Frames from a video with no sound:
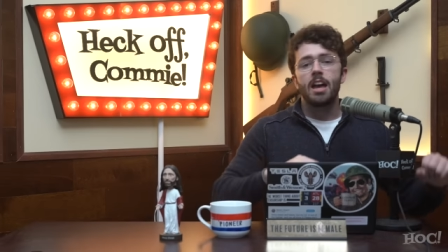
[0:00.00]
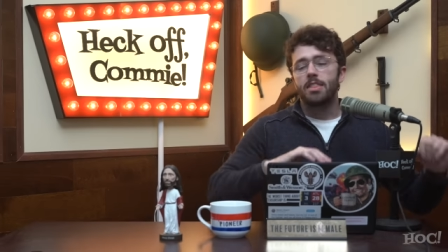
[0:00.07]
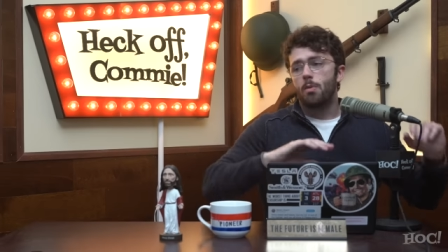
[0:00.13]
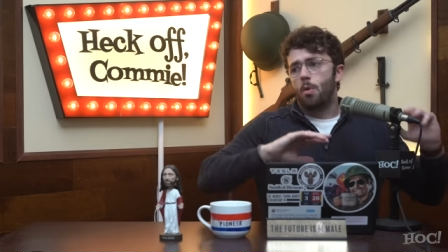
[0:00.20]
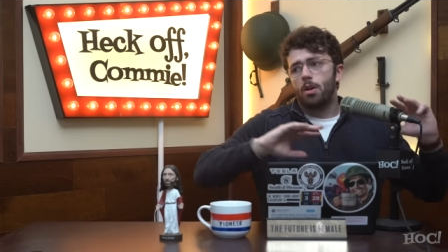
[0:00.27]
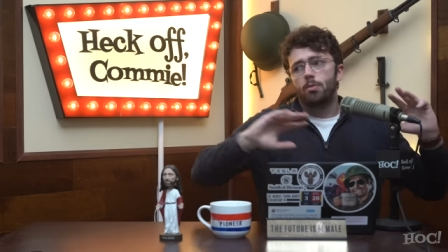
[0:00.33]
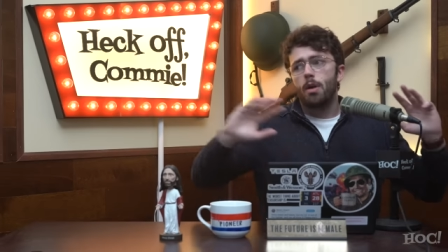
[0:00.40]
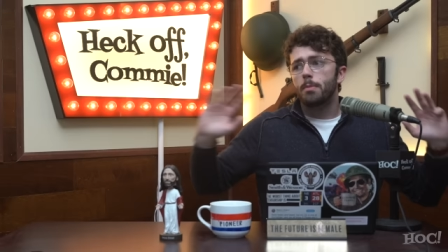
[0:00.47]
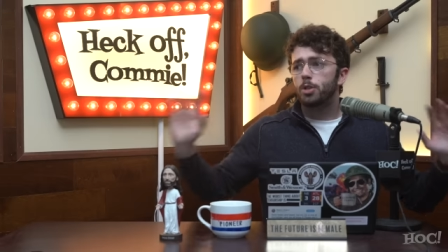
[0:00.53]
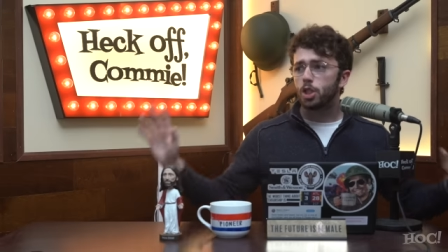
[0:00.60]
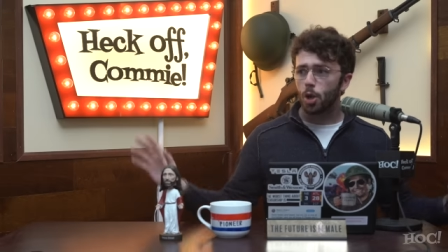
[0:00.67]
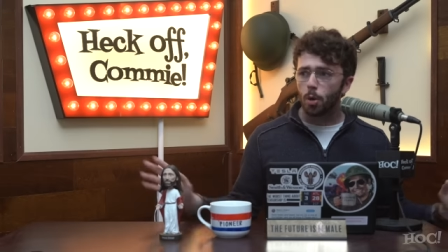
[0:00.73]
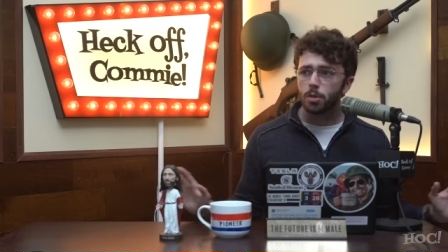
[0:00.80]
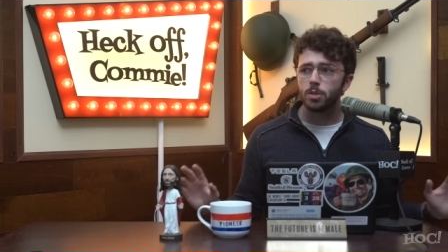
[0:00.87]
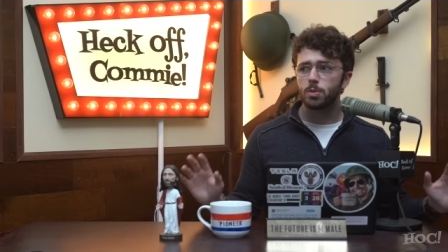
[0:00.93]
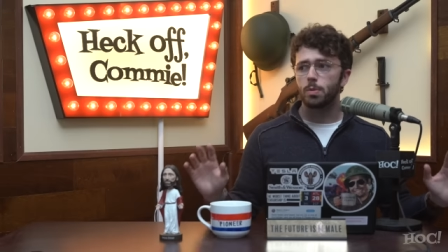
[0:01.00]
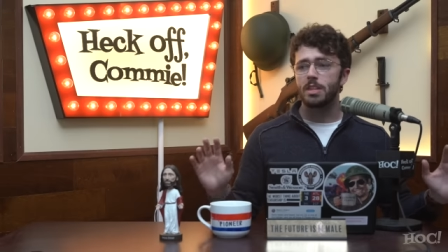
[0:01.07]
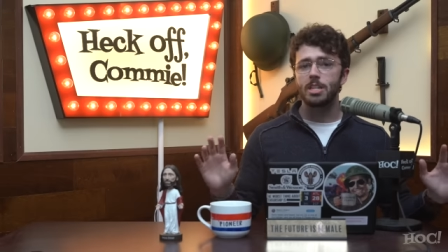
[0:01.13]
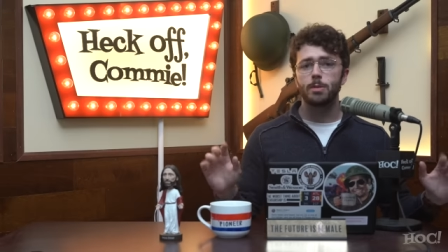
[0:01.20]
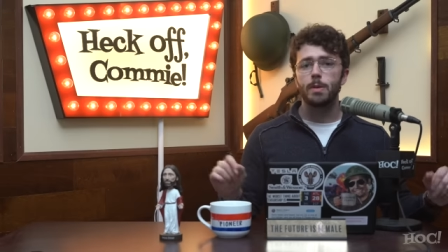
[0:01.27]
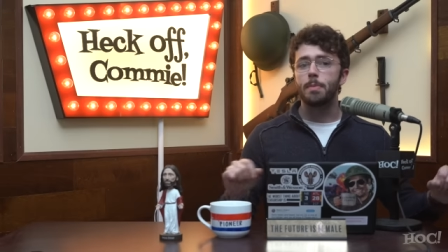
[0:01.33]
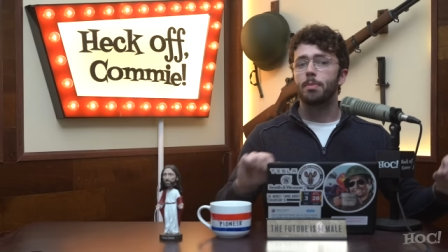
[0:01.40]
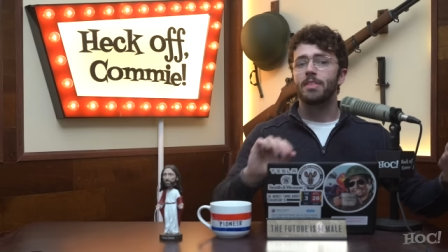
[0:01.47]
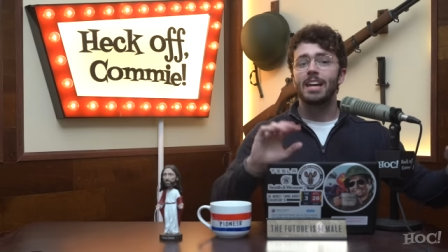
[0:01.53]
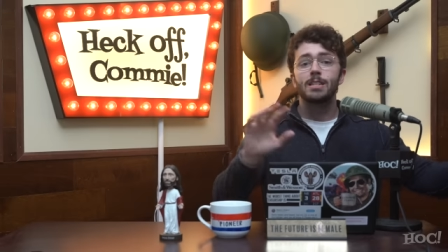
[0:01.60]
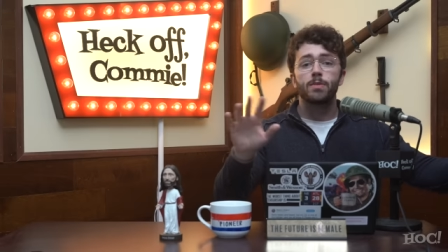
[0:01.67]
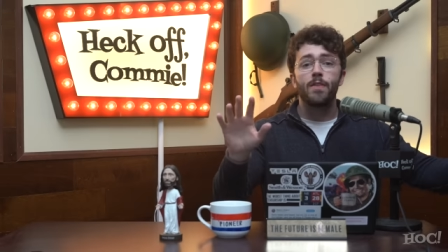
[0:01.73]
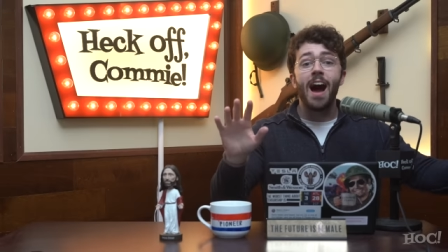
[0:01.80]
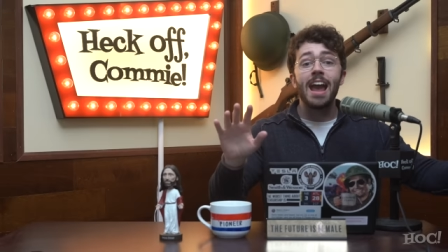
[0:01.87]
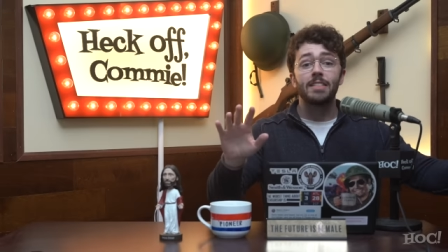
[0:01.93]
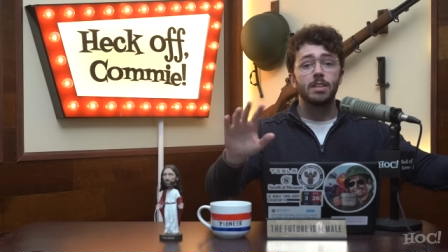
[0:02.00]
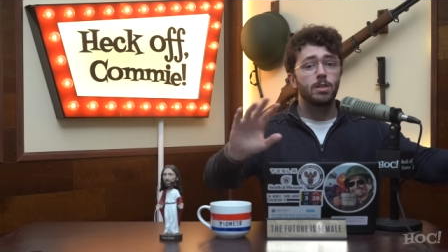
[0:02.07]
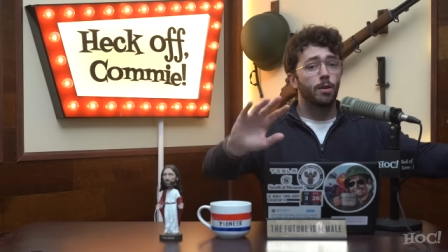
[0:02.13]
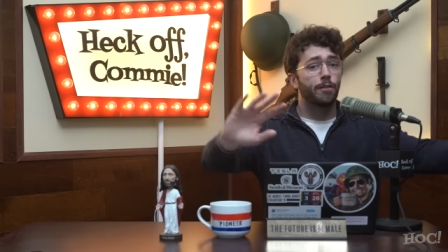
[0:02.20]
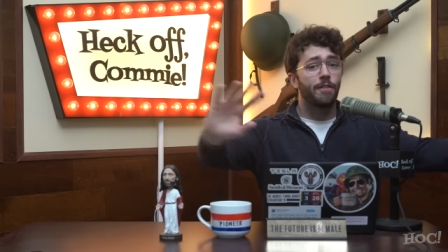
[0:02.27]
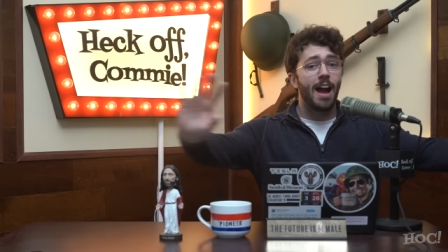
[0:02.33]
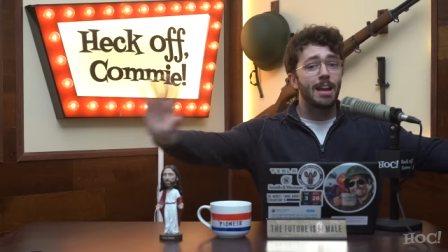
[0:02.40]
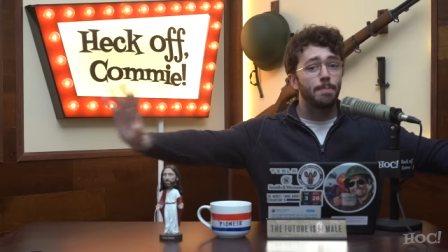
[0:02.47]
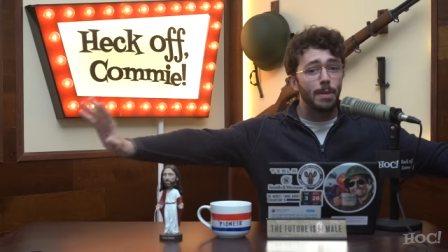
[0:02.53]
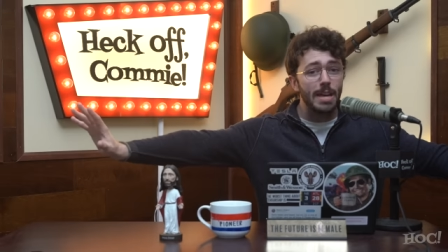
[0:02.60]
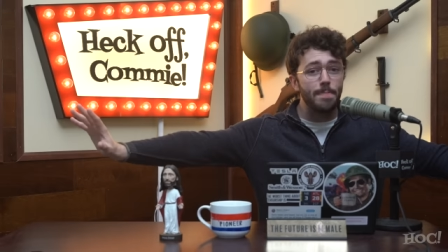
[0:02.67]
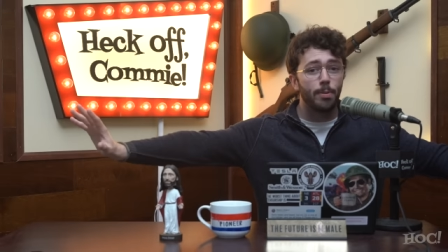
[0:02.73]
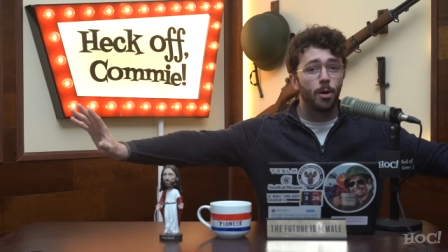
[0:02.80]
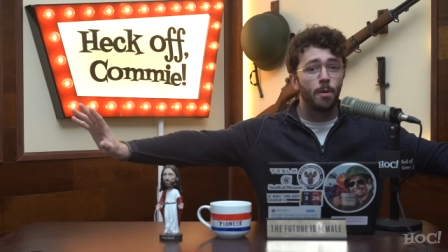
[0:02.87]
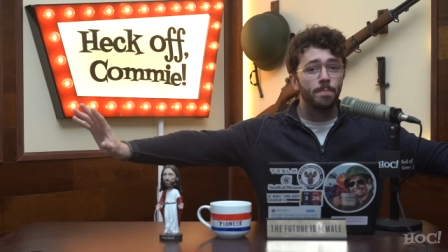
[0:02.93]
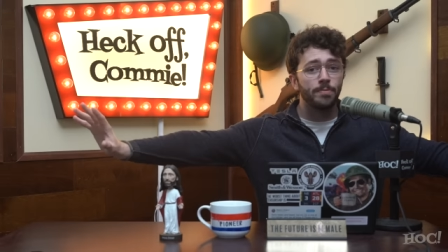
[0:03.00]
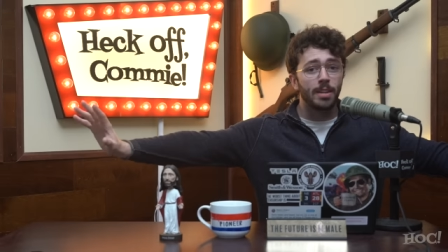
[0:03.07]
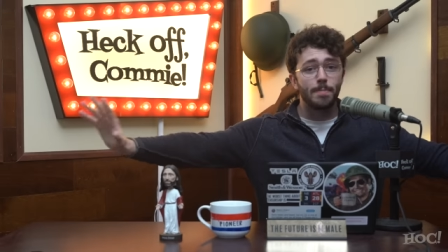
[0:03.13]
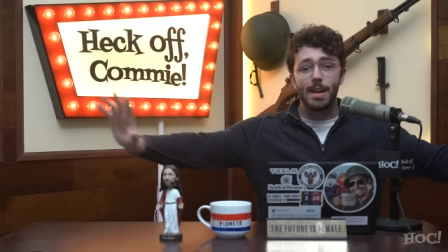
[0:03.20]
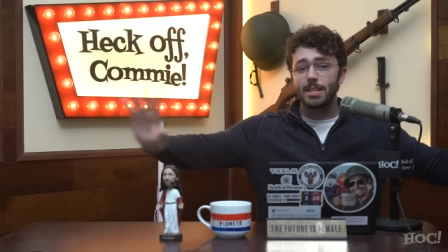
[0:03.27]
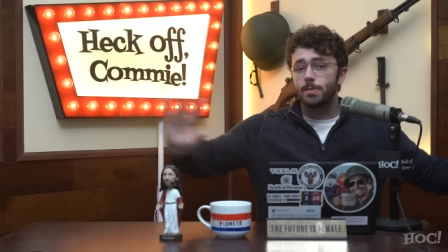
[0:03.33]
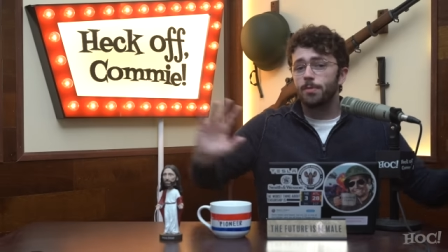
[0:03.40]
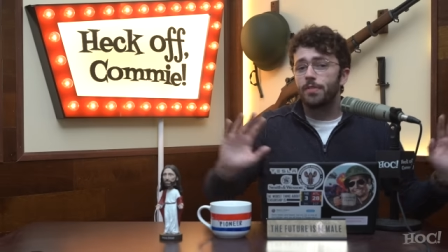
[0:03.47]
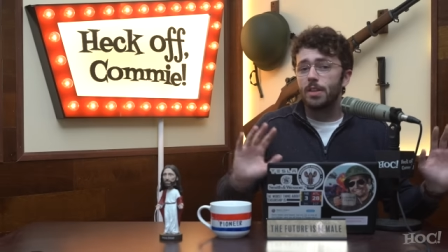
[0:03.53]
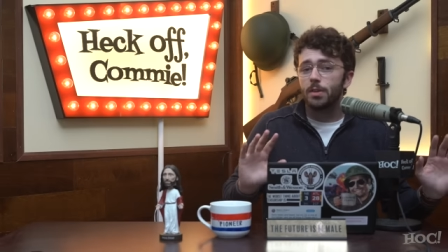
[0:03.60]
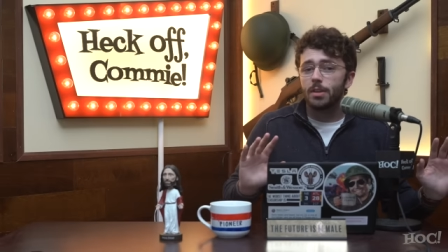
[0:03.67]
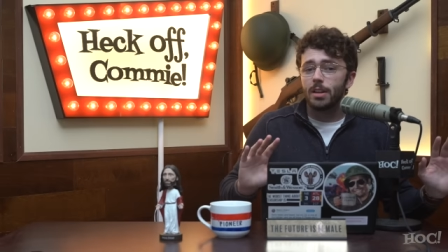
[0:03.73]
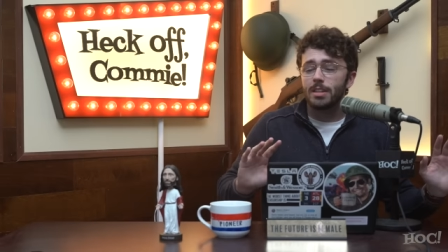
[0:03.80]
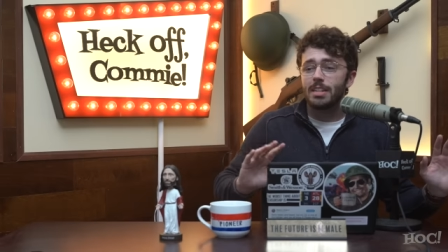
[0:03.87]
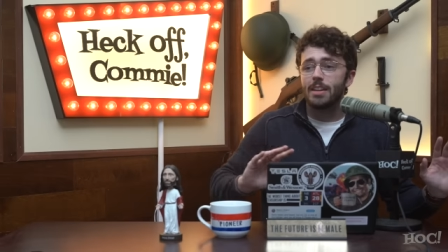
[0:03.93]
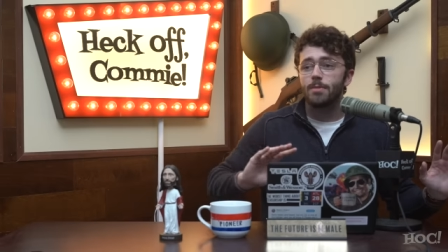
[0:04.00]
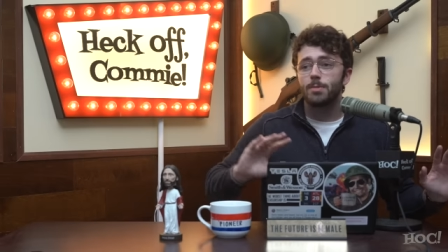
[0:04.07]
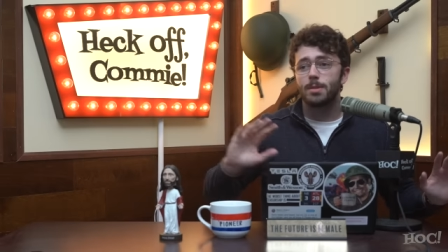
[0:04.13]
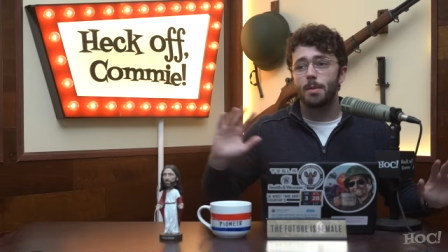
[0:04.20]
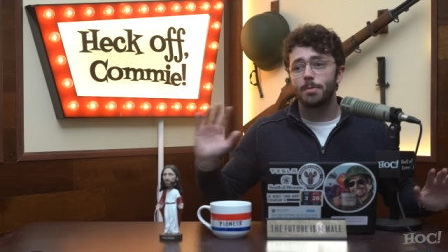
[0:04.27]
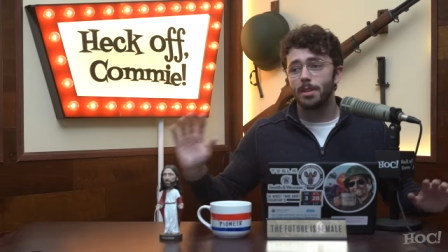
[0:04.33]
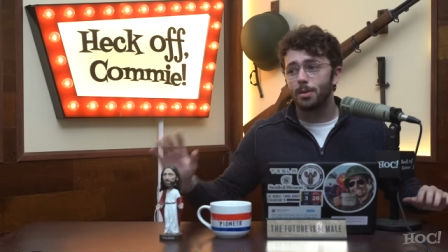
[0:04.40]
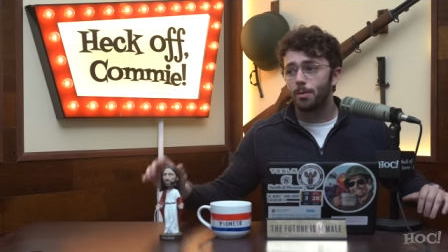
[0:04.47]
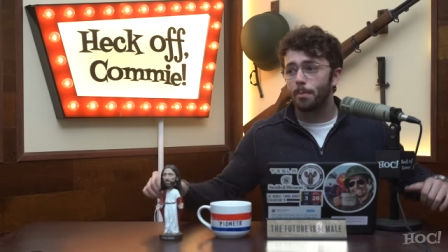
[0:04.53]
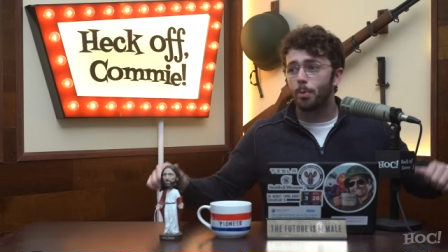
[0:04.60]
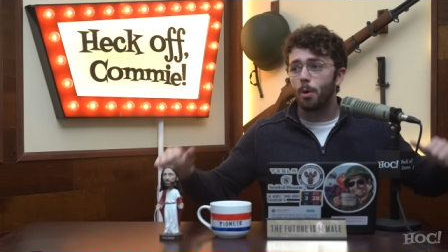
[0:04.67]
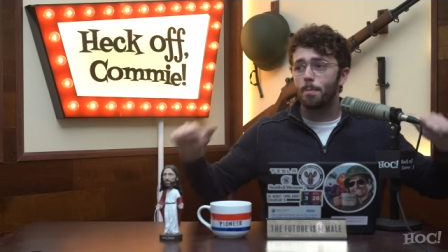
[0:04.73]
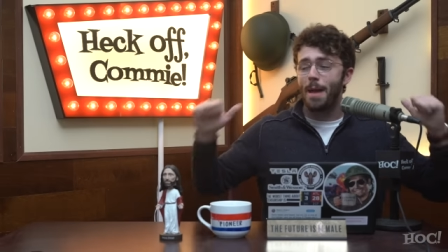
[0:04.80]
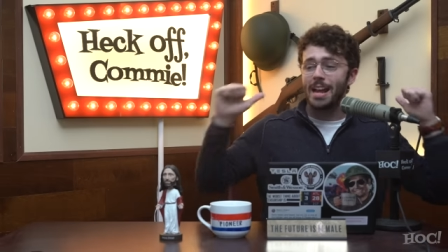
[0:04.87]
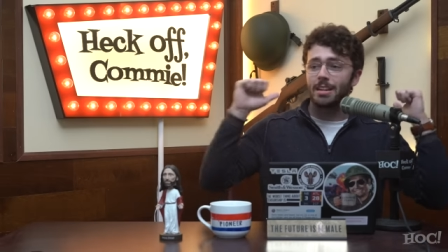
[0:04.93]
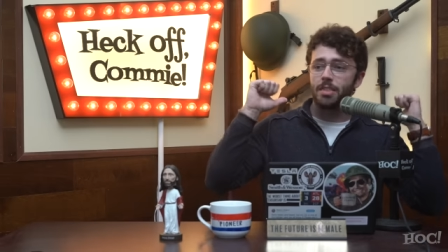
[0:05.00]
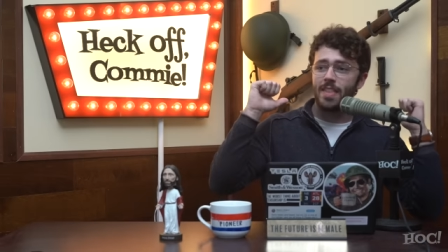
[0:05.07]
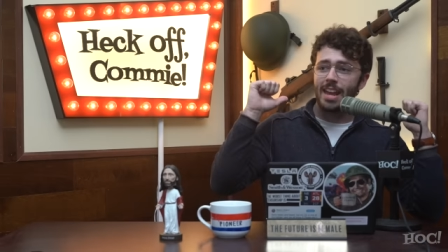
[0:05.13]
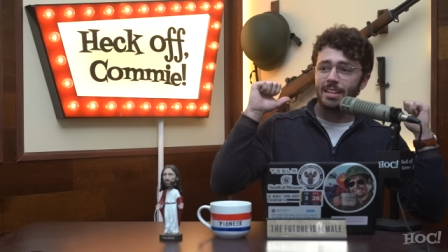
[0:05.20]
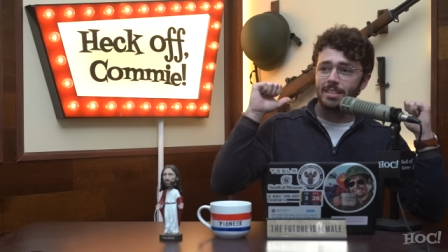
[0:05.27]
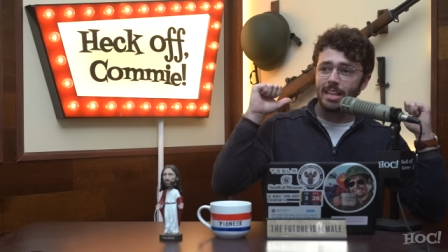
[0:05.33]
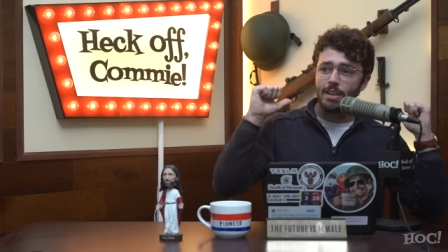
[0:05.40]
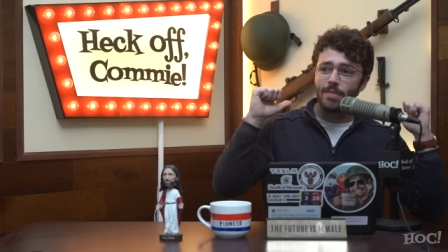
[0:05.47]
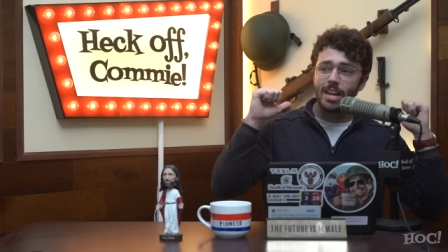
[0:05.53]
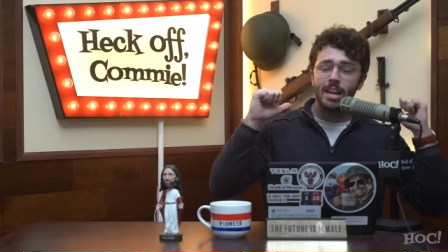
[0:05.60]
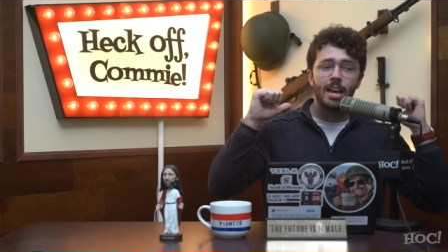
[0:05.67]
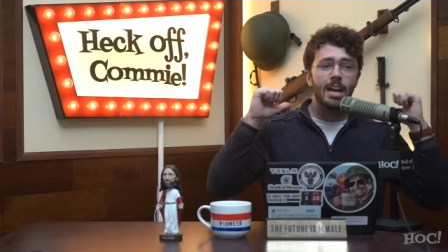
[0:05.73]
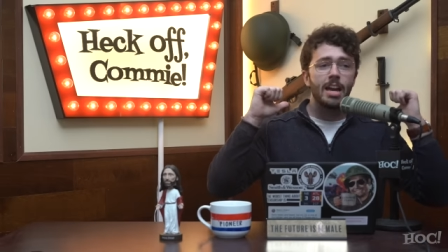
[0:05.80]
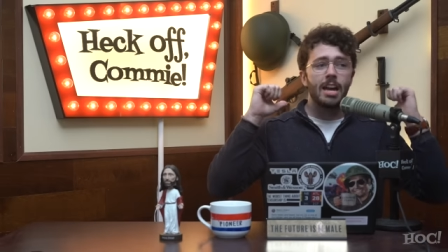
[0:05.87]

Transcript: They want to rub shoulders with these people. That's fine. These are fine people. Makes them feel good to give them something to report back to Thanksgiving.